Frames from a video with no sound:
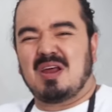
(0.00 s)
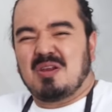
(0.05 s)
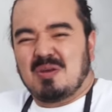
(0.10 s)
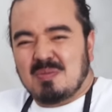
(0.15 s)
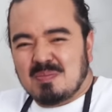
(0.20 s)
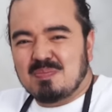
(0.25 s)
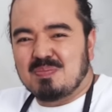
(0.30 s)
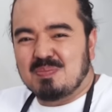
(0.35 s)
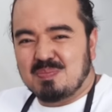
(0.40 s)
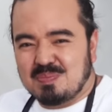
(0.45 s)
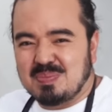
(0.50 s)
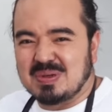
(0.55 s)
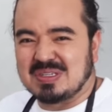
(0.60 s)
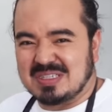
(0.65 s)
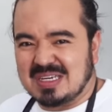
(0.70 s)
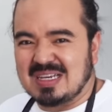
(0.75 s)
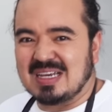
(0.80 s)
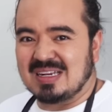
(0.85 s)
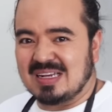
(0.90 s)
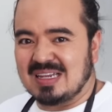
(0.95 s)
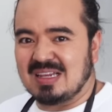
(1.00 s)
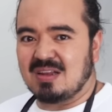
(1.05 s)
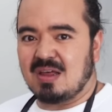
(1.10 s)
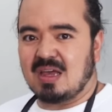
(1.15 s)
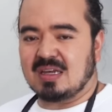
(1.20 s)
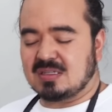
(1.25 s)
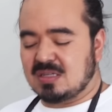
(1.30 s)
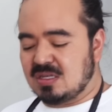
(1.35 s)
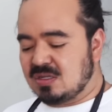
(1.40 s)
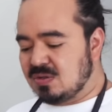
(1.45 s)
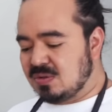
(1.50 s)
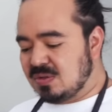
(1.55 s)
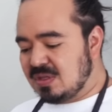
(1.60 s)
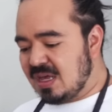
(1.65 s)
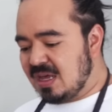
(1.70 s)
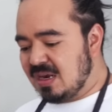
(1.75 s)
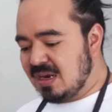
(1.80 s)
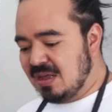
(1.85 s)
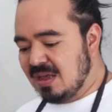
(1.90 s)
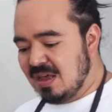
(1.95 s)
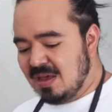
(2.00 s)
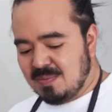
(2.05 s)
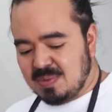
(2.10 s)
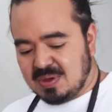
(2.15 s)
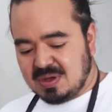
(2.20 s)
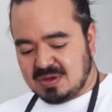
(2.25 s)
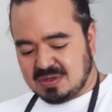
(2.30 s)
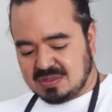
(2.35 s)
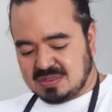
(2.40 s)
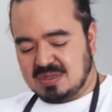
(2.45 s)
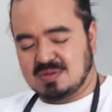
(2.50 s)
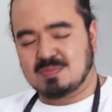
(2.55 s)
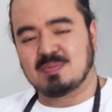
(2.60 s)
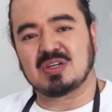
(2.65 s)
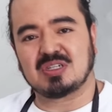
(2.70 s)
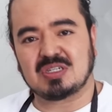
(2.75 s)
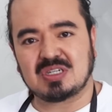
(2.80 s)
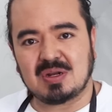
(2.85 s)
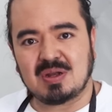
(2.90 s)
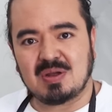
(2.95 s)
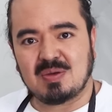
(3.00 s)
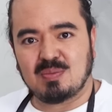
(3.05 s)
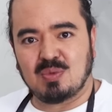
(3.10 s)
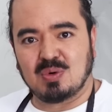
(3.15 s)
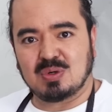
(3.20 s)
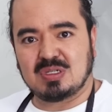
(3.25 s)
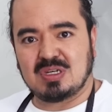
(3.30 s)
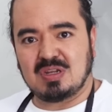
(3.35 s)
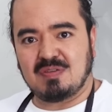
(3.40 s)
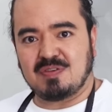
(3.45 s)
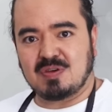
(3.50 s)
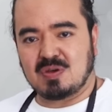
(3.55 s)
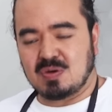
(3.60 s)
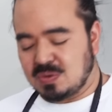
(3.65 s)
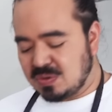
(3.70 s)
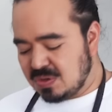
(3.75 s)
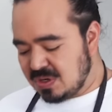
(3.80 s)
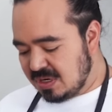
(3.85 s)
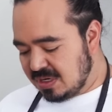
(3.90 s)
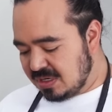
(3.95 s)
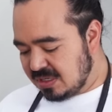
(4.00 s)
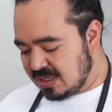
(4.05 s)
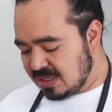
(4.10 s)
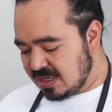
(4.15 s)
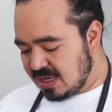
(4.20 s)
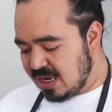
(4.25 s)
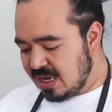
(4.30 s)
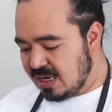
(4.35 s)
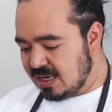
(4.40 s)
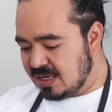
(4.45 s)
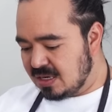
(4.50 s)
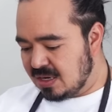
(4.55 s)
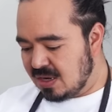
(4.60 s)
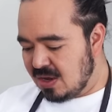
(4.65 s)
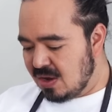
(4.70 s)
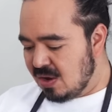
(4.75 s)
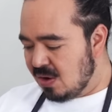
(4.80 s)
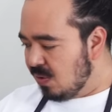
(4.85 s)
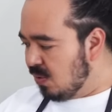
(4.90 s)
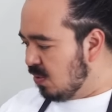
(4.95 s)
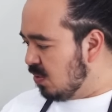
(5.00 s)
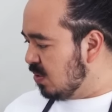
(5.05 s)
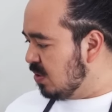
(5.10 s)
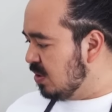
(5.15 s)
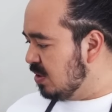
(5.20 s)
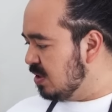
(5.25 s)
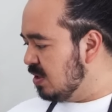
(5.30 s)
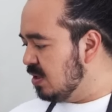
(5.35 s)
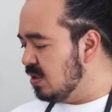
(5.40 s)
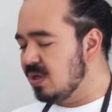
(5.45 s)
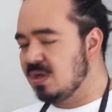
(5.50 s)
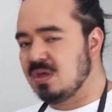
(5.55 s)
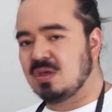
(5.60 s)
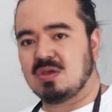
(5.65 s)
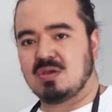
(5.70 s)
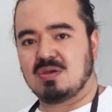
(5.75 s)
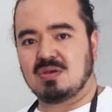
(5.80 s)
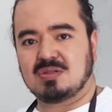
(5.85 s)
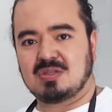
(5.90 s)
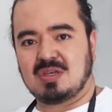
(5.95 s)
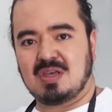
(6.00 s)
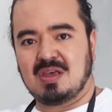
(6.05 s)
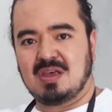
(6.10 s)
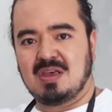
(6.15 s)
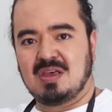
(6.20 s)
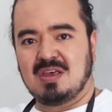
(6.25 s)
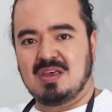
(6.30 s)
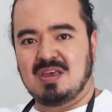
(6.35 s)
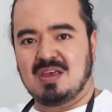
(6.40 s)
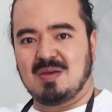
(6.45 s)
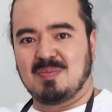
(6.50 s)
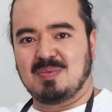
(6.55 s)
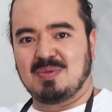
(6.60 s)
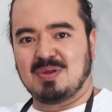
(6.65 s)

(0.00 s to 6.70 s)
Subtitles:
I don't particularly like to do that because it's much more difficult to cut. Or you can use a